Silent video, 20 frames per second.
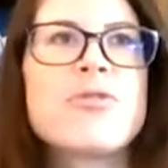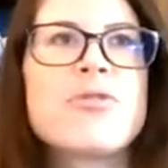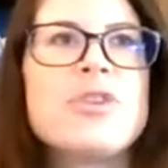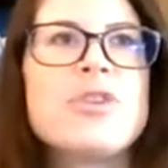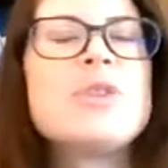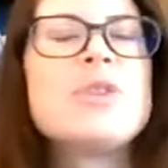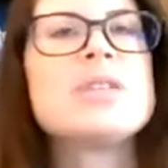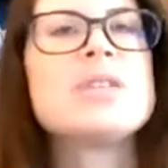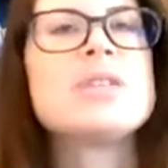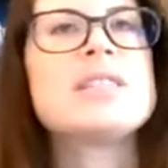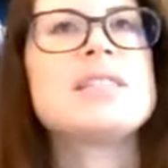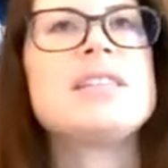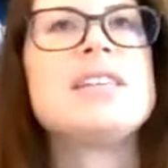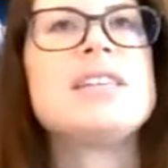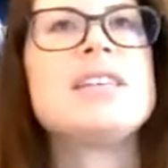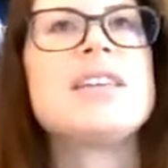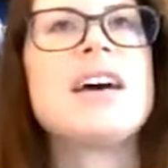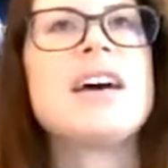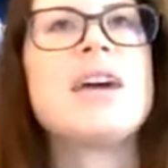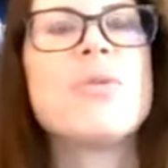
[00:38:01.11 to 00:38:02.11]

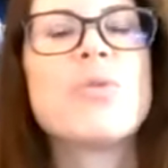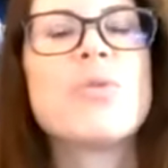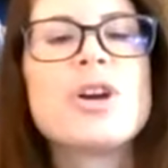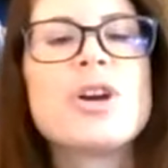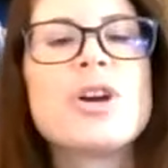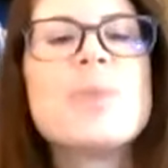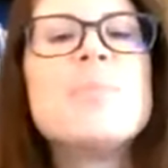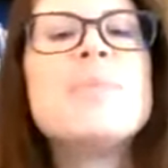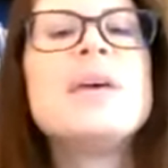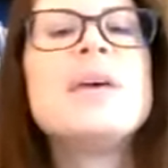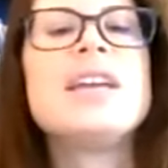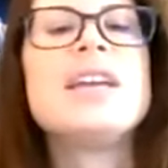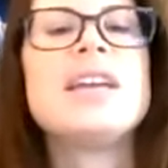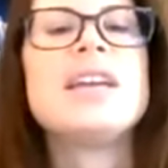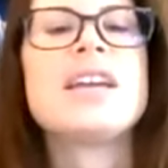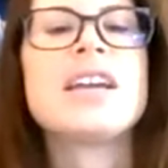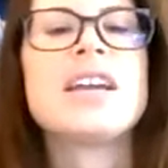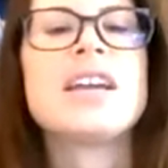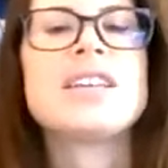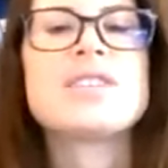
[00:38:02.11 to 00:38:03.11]
frequency that we're emitting.